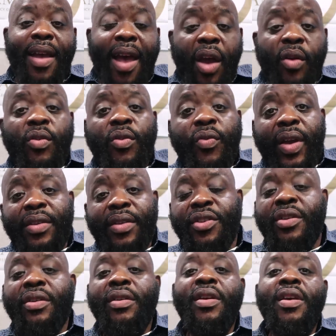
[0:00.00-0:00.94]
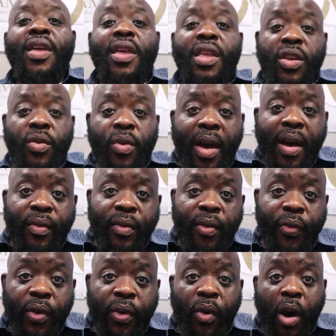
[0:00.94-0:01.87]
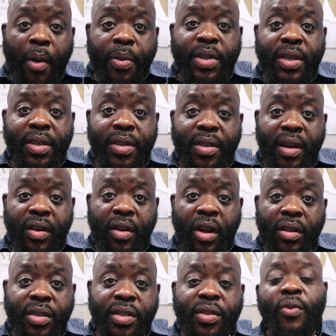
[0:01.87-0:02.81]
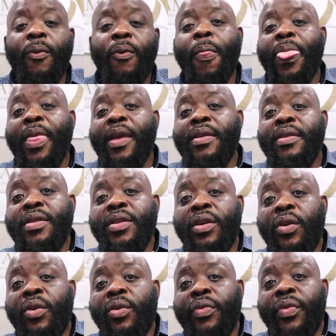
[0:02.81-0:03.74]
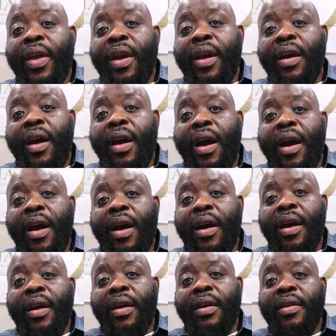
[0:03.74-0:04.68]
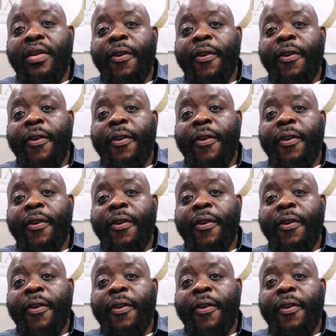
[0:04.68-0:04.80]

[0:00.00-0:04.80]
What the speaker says: Aquaventure, you have a few options there also. So there are